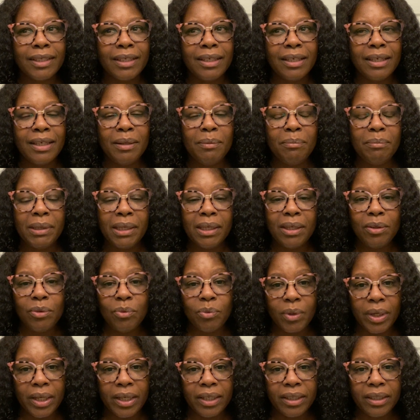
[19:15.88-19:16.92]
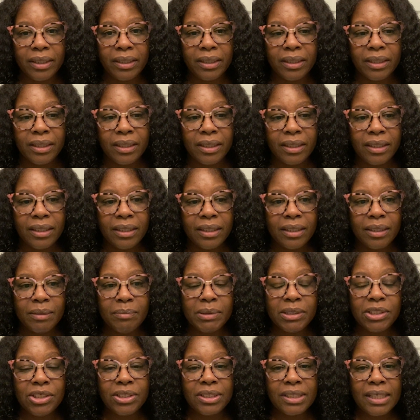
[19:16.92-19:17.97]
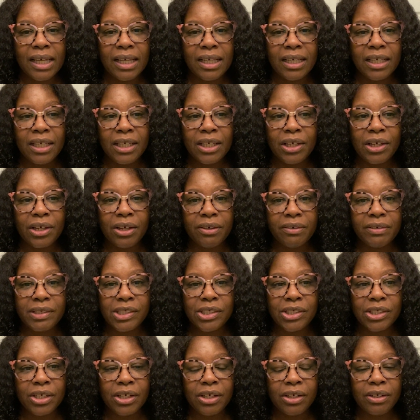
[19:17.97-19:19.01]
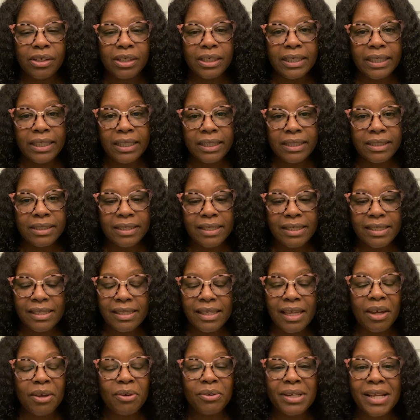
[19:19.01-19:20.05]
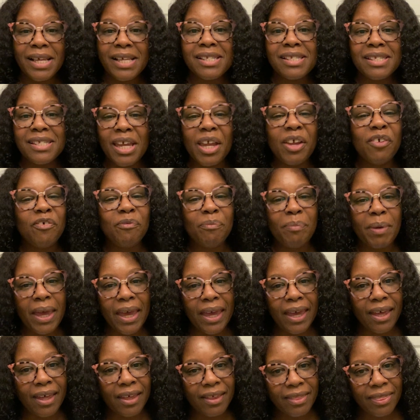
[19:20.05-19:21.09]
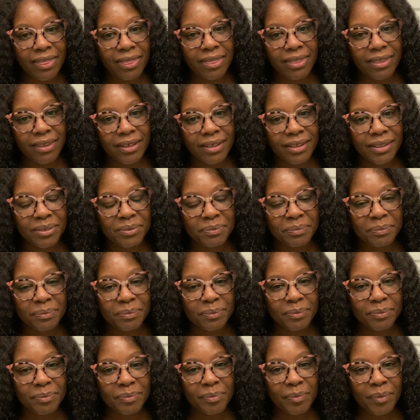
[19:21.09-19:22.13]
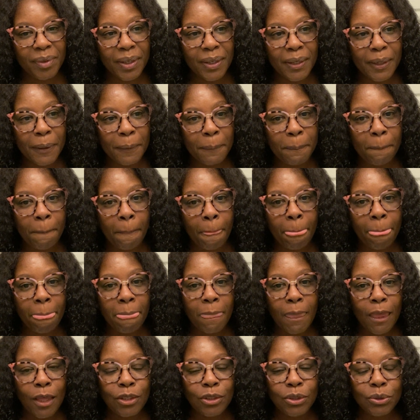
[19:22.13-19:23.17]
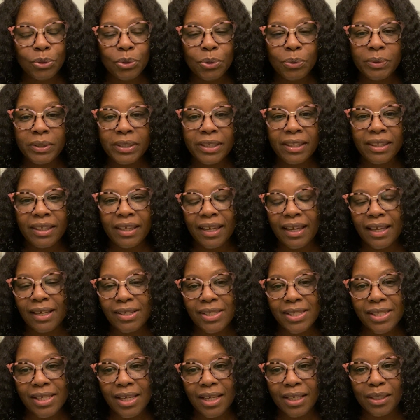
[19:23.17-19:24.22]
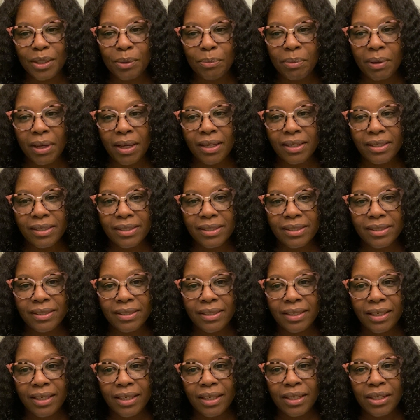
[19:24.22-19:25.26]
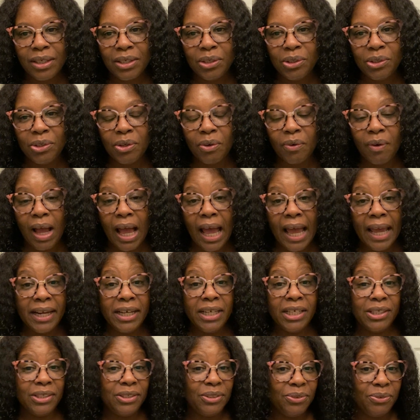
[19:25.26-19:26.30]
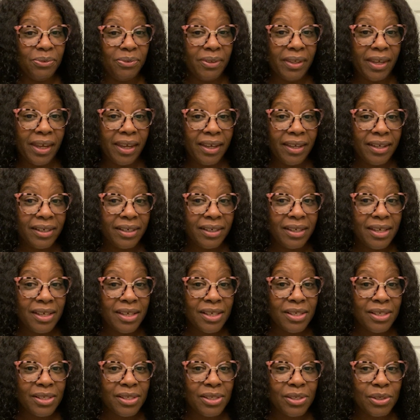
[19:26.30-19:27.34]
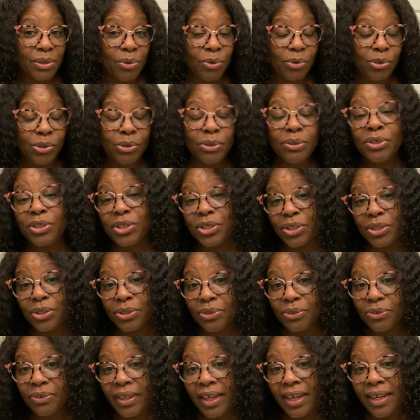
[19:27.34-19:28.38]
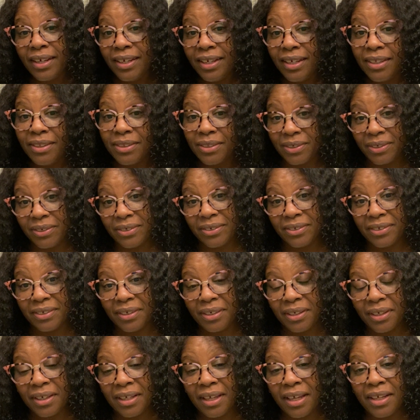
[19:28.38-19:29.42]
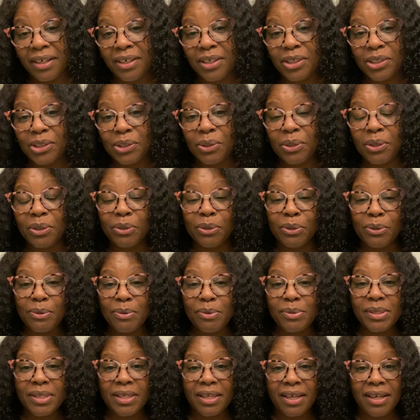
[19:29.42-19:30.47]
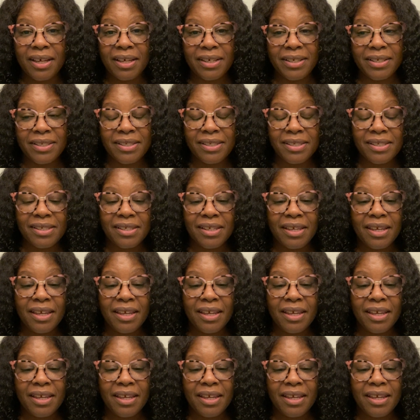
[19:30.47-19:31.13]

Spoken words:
in a mean way, but just kind of encouraging her, again, to stay on that safe path, right? Don't do anything outside the box. I didn't do that, so you shouldn't do that either. Kind of along those lines.